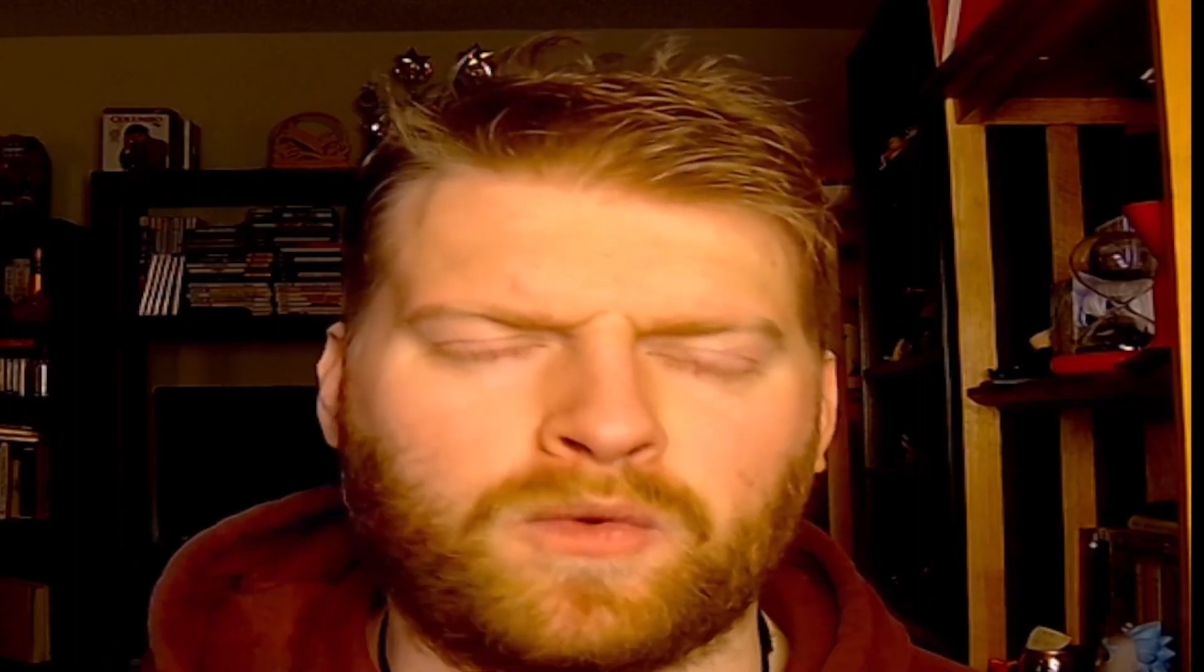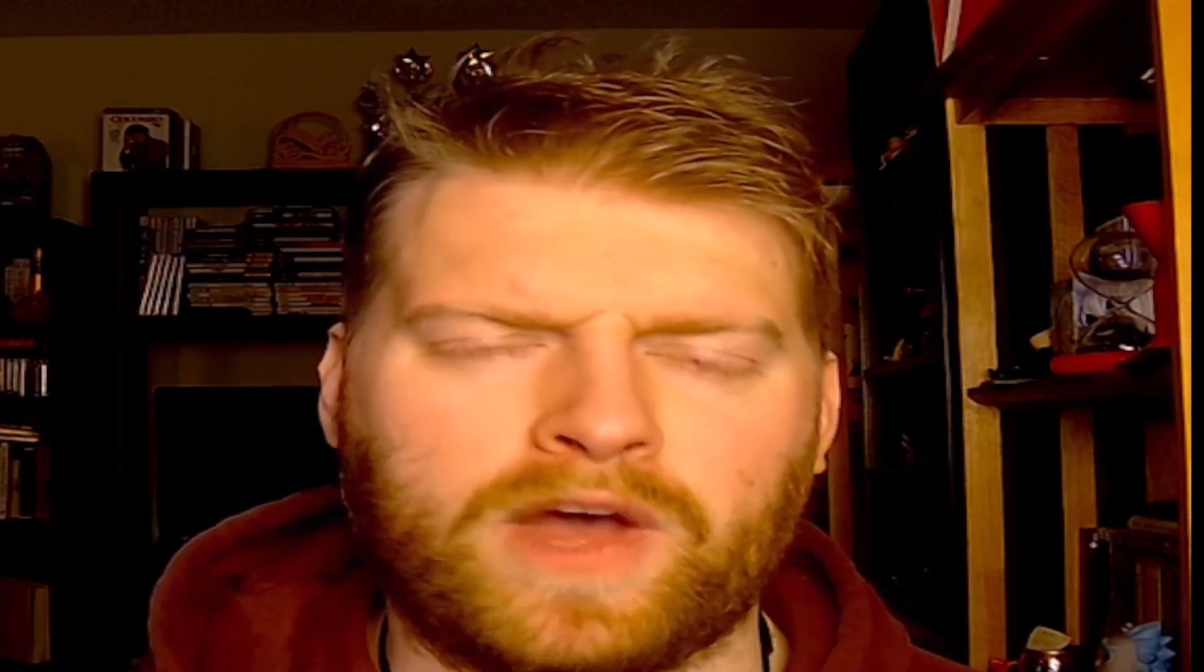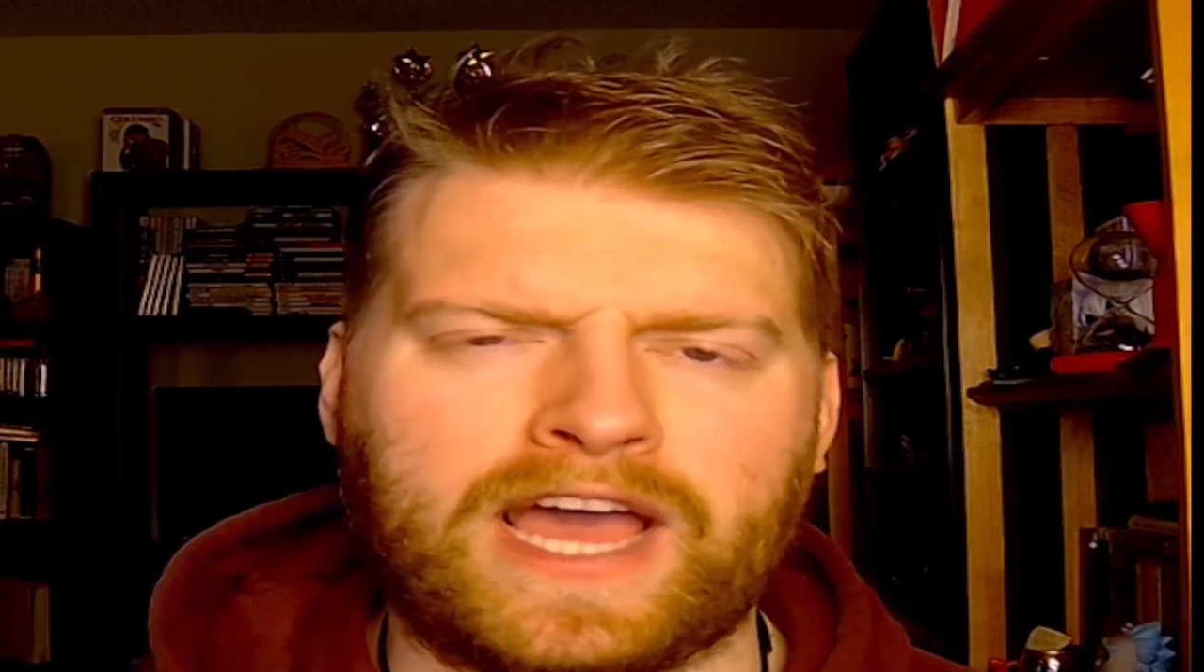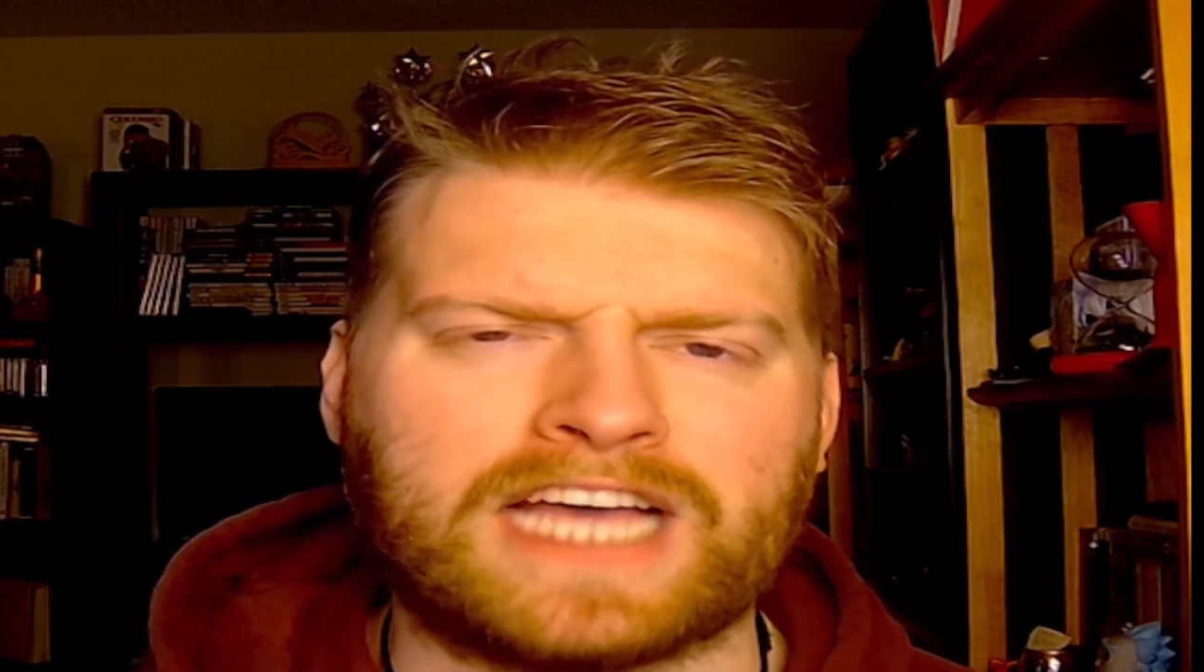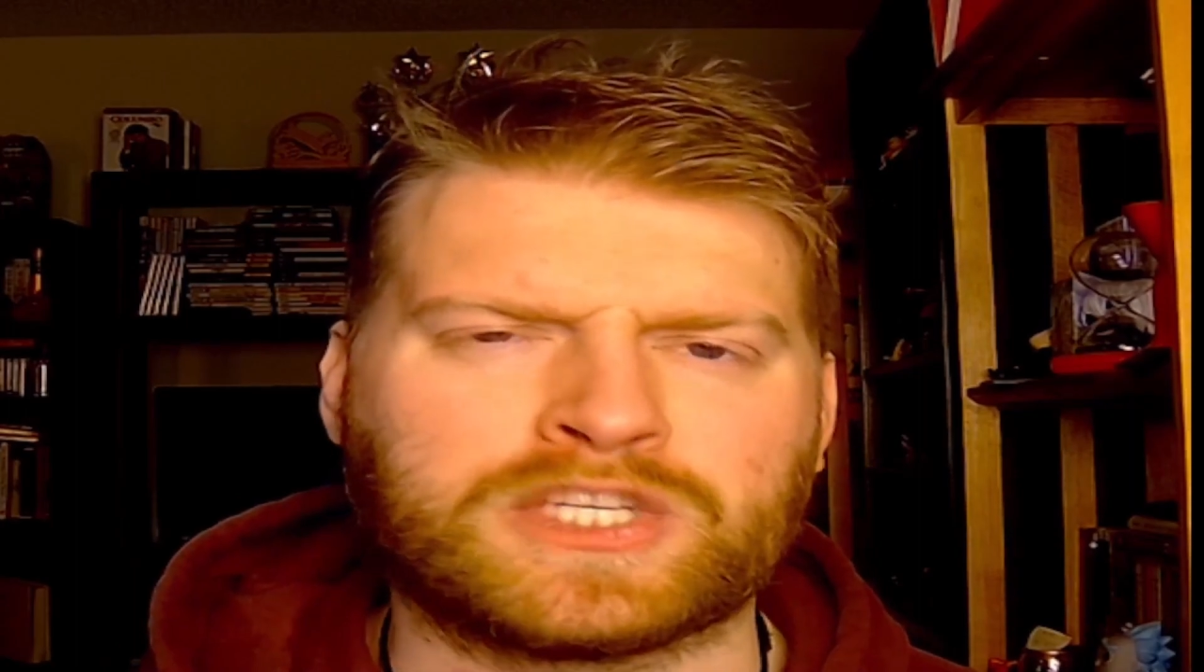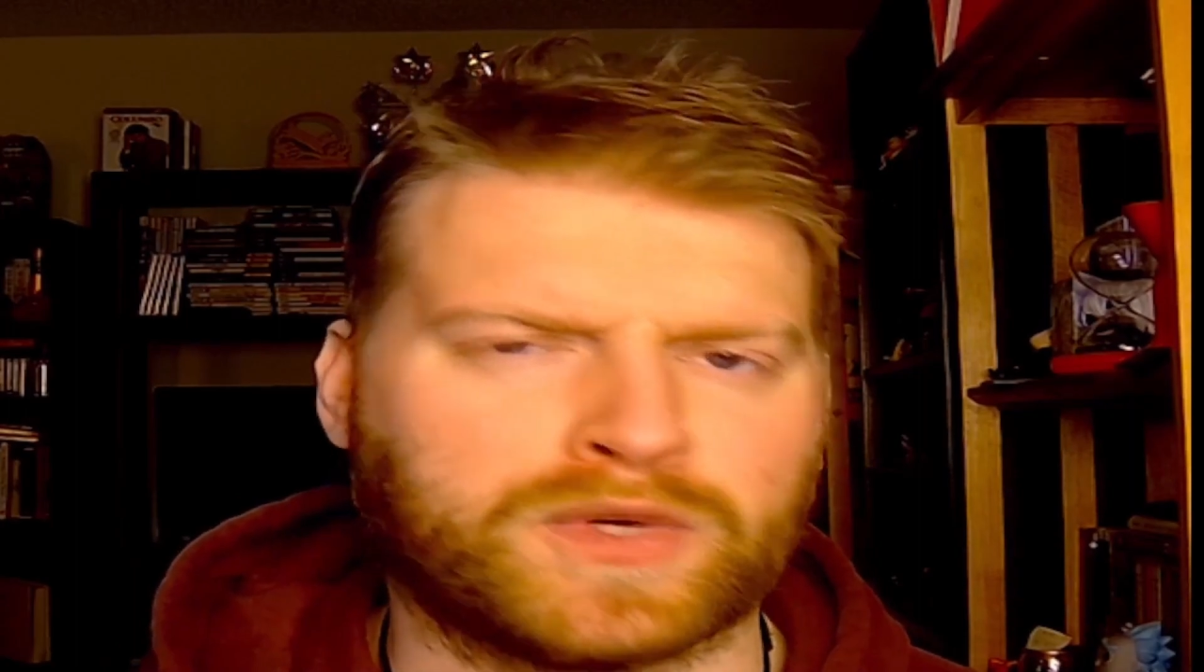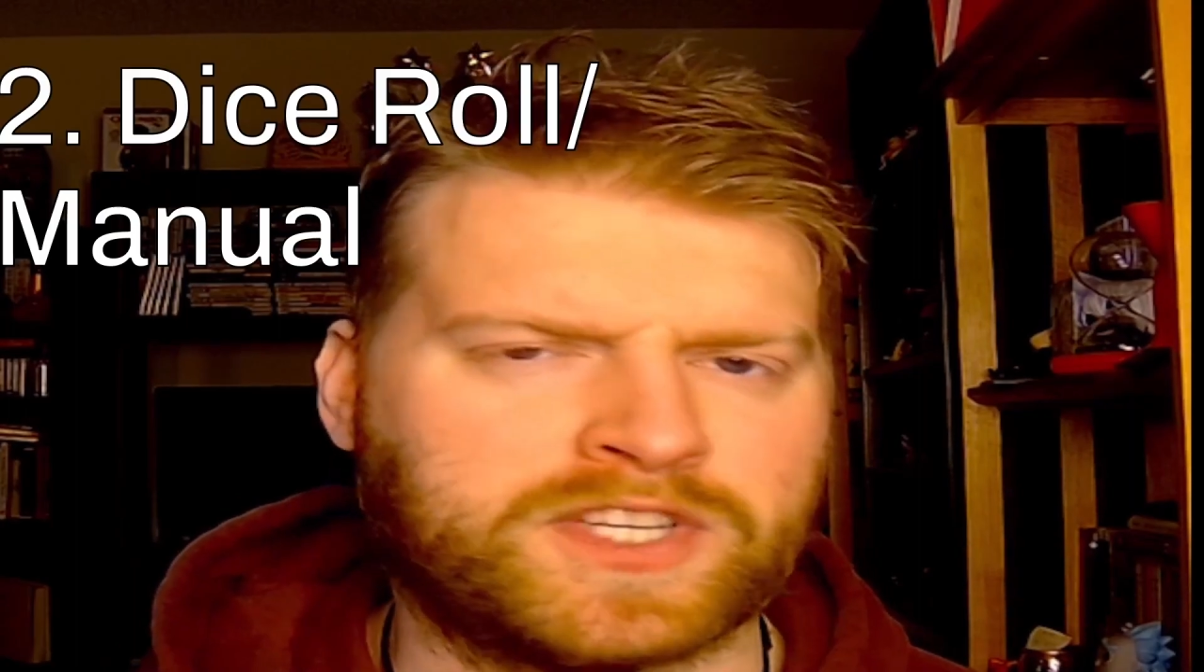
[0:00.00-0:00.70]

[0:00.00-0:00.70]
way is risking